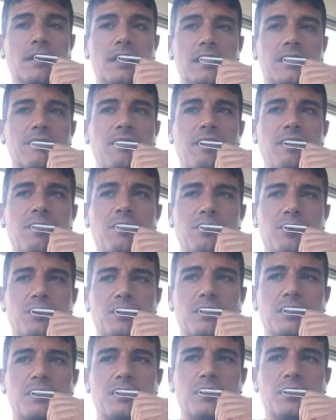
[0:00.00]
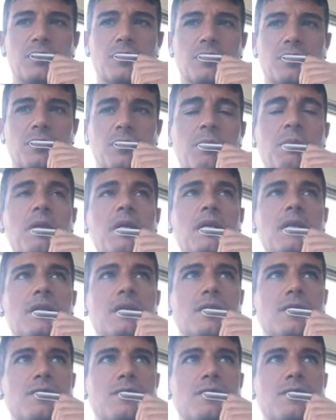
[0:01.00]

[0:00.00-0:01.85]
That's very important. So for me,